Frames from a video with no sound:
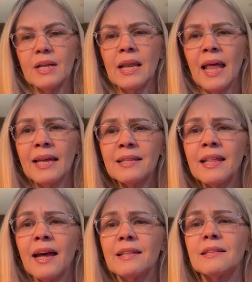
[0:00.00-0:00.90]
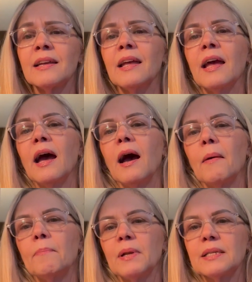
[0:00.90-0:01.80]
like that,
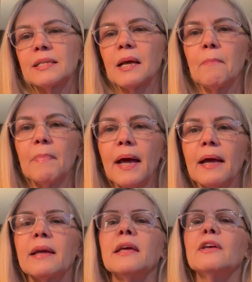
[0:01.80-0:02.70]
please come back.